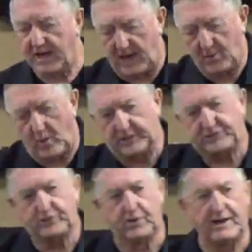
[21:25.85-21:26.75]
And
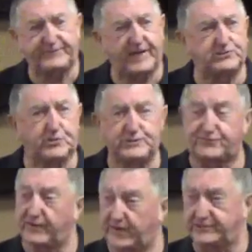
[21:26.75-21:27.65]
once you left that Jewish
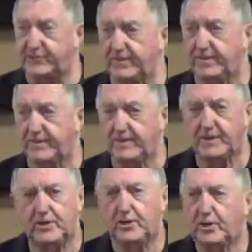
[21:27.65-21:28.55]
religion,
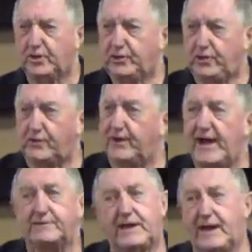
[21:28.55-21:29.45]
you're an
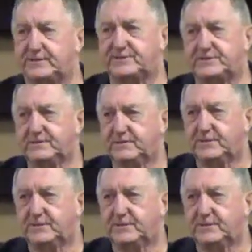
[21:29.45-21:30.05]
outcast.